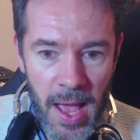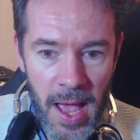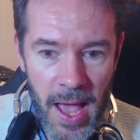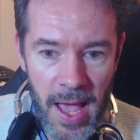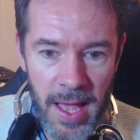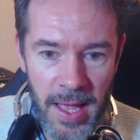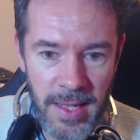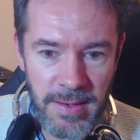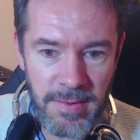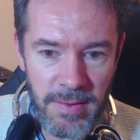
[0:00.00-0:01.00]

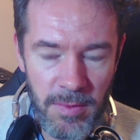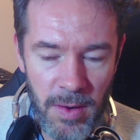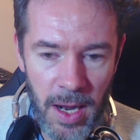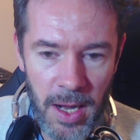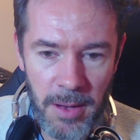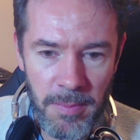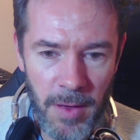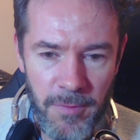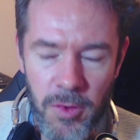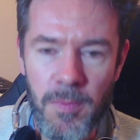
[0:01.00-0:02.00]
And
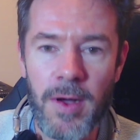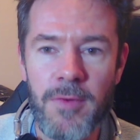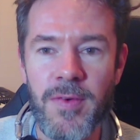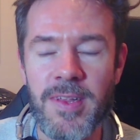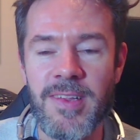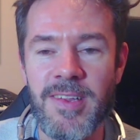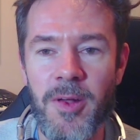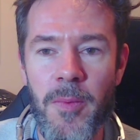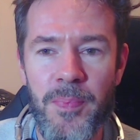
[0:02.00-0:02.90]
a few bug fixes. So